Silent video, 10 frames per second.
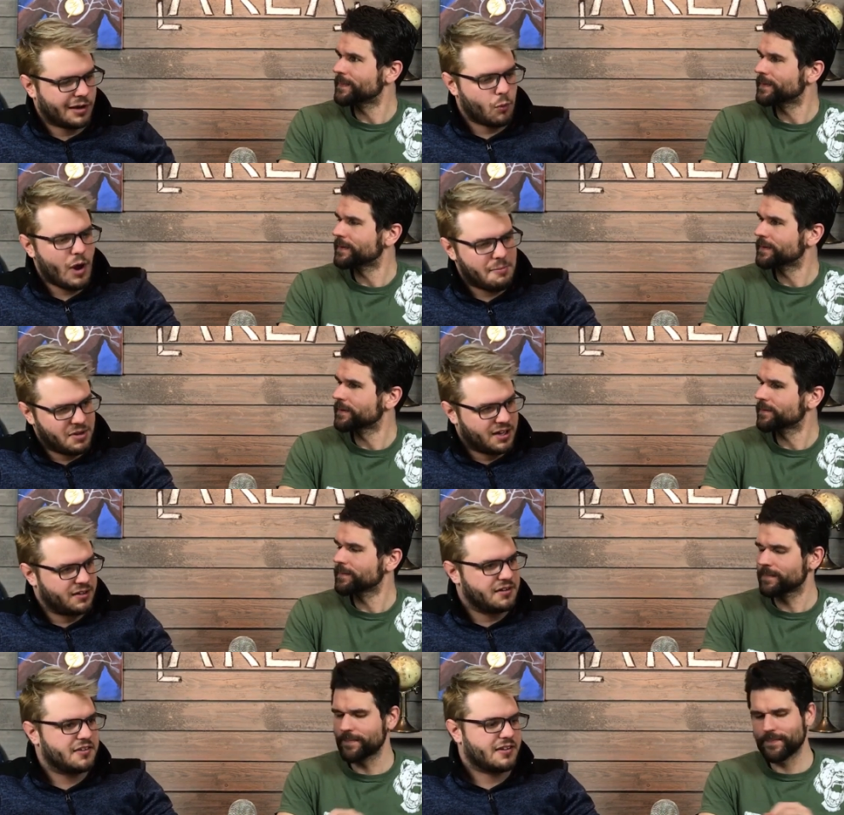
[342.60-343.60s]
Speaker 1: like
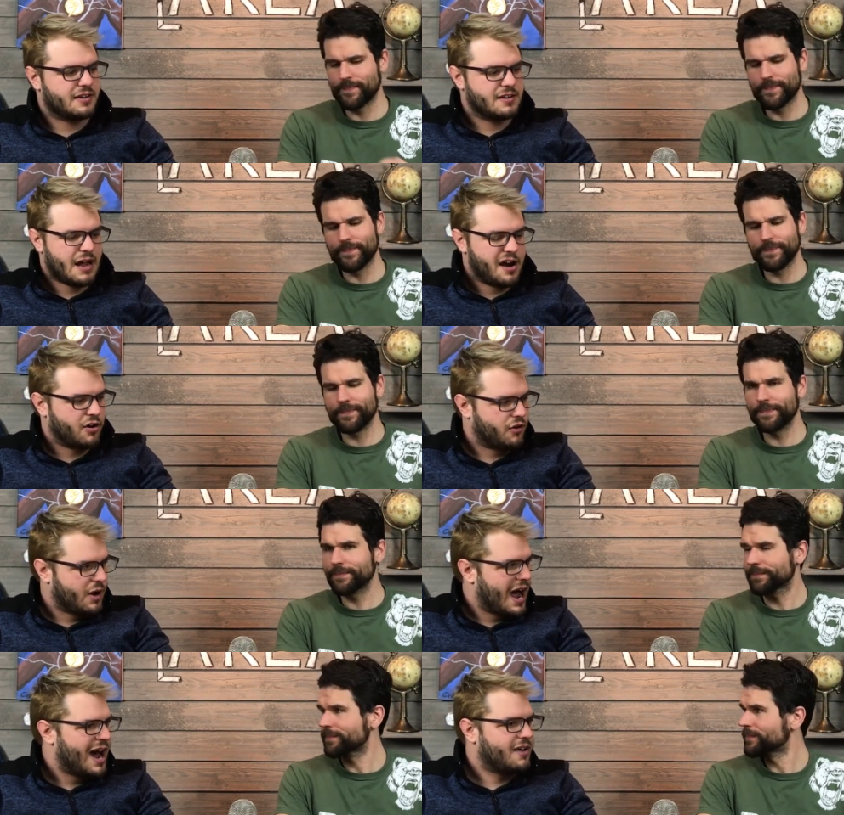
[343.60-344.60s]
weapons and
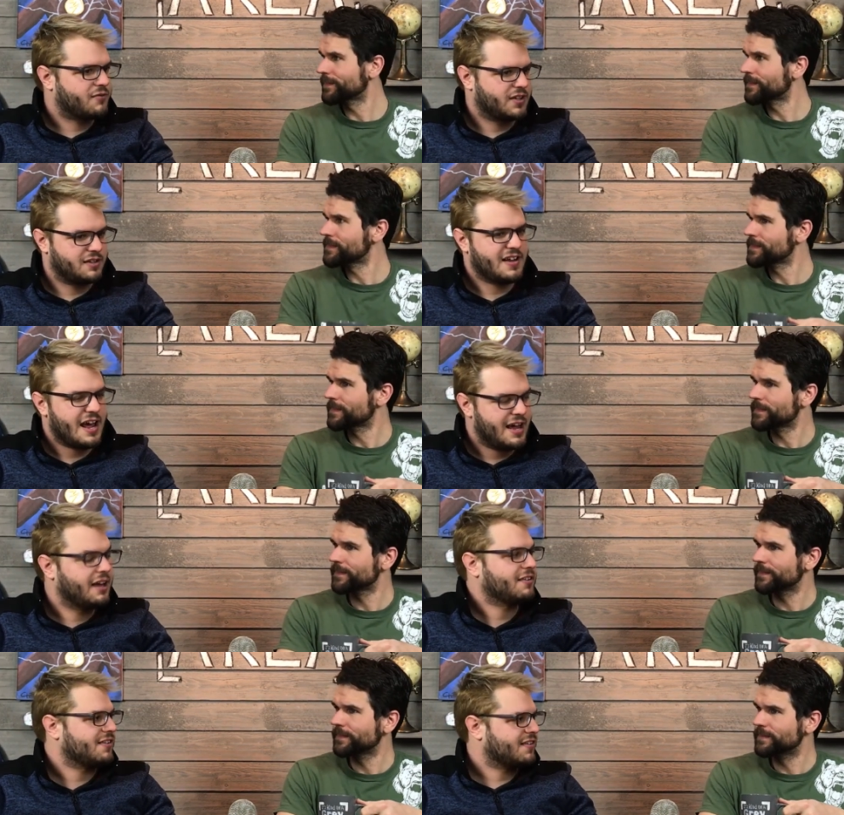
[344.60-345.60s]
aircraft and
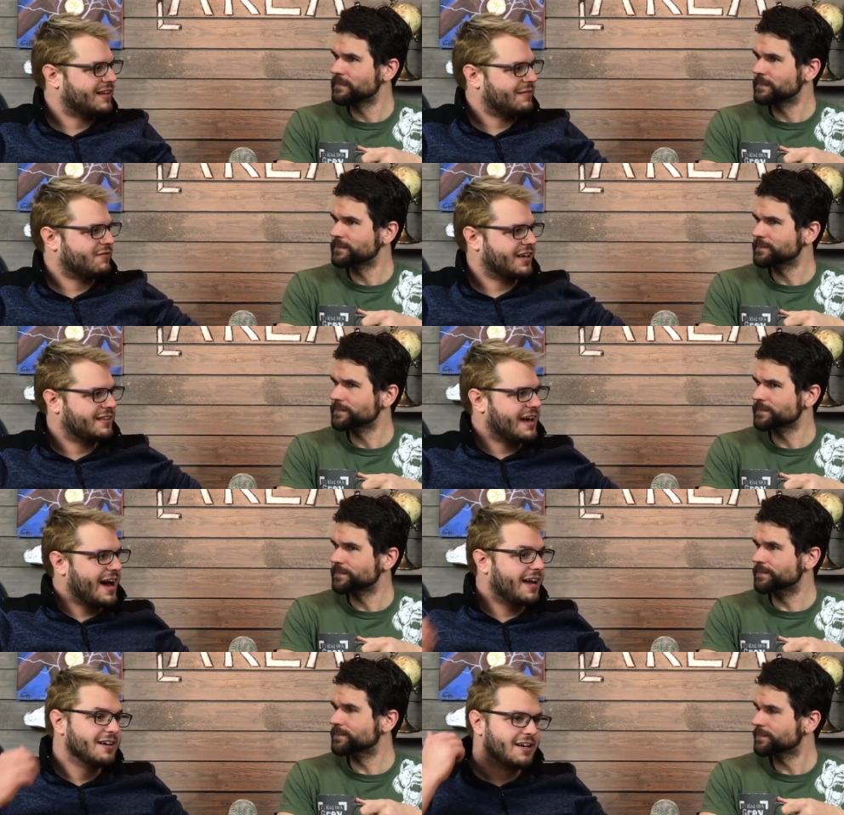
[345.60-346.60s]
tanks and stuff like
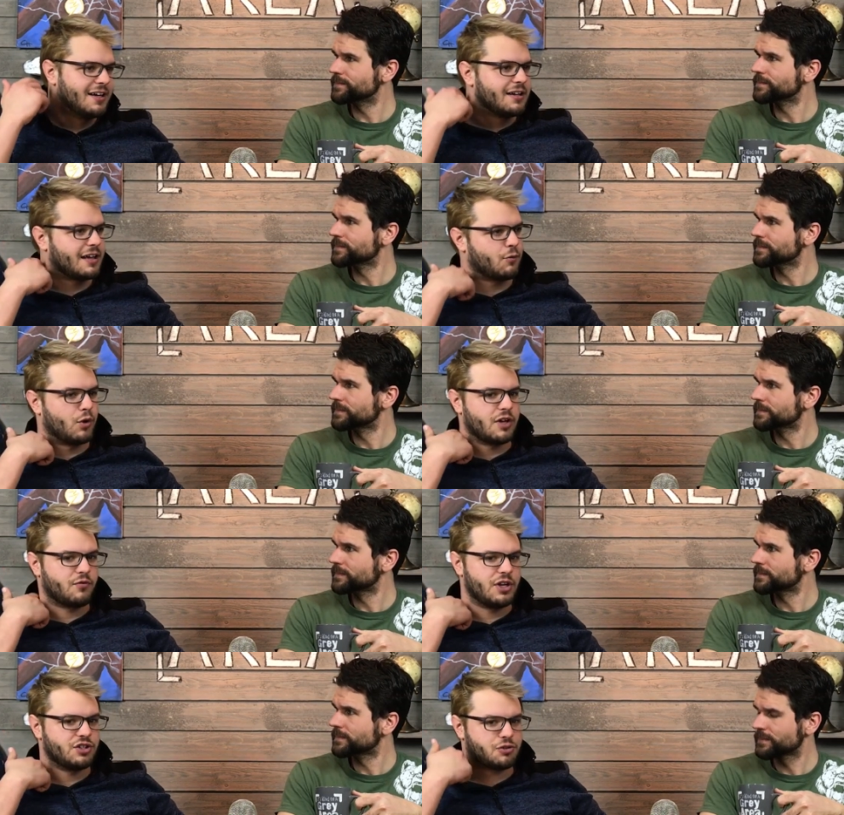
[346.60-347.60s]
that. Mm-hmm. Like, what
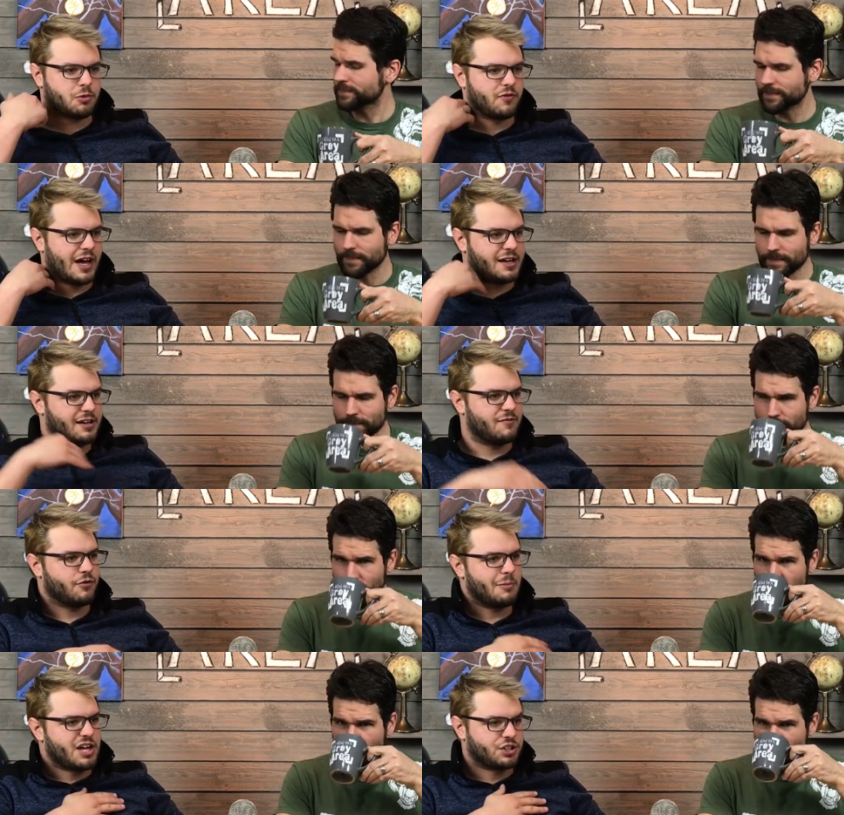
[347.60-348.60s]
if we just provided
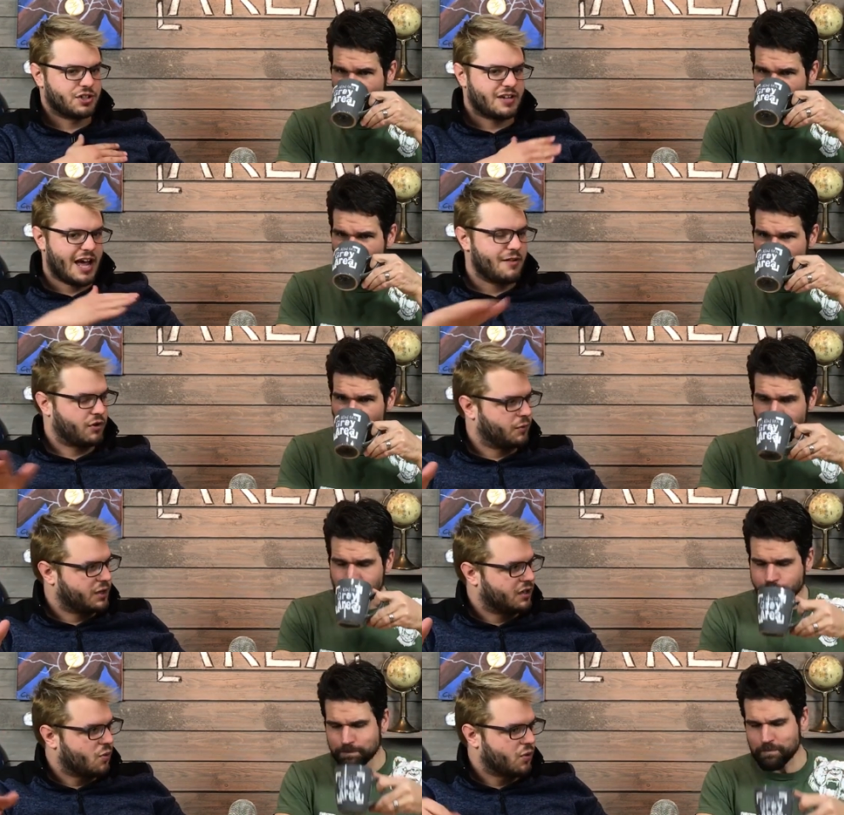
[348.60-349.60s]
information to
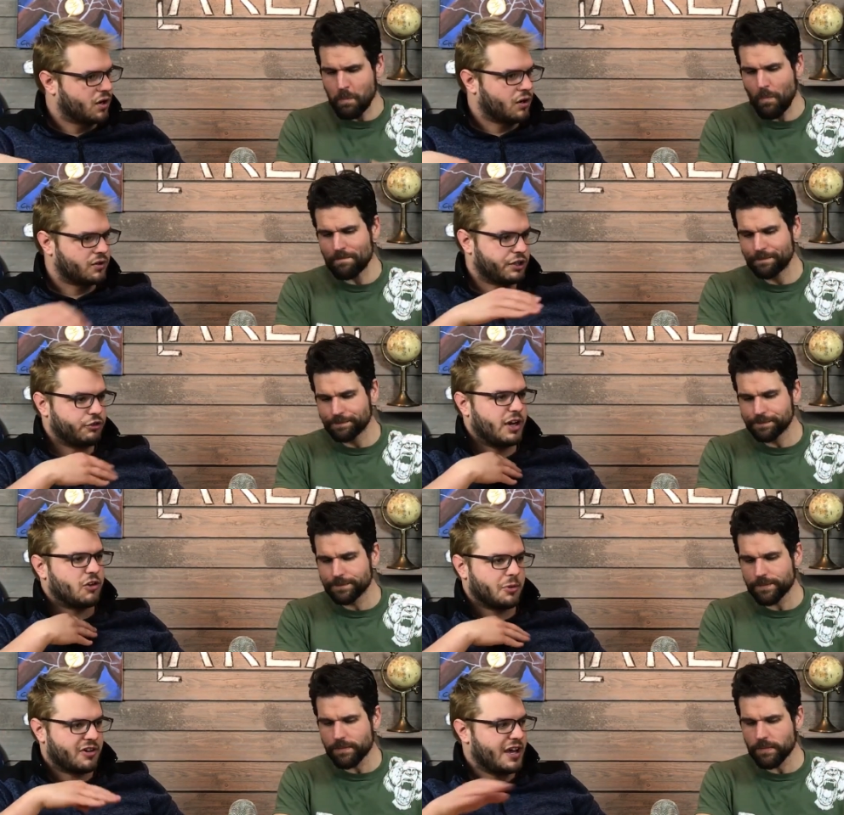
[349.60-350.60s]
everyone in the world and
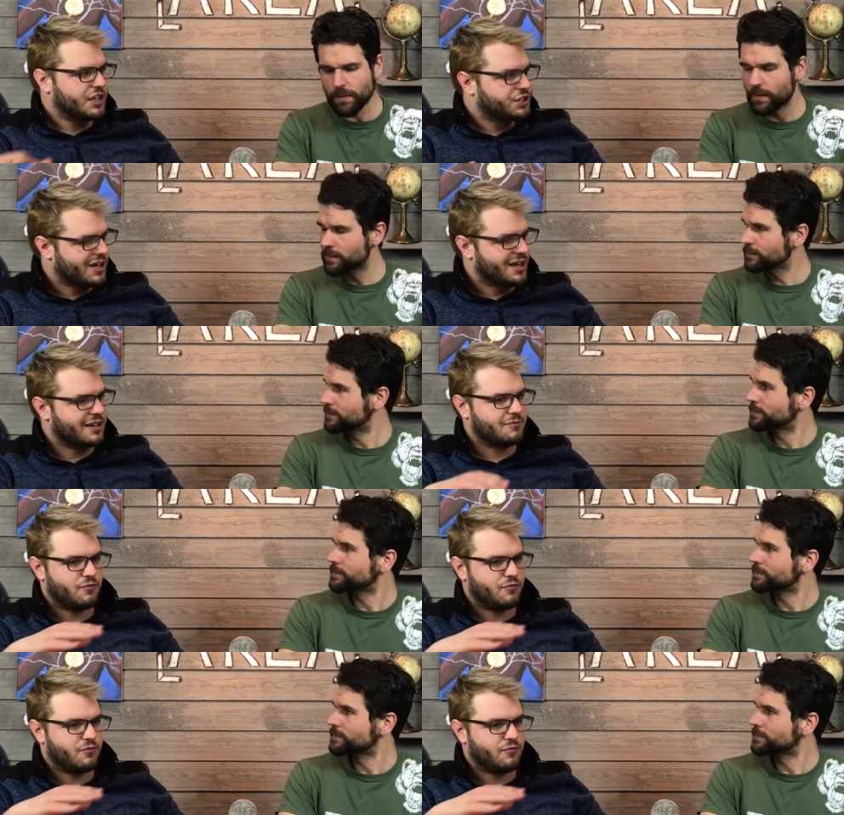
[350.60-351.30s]
transportation and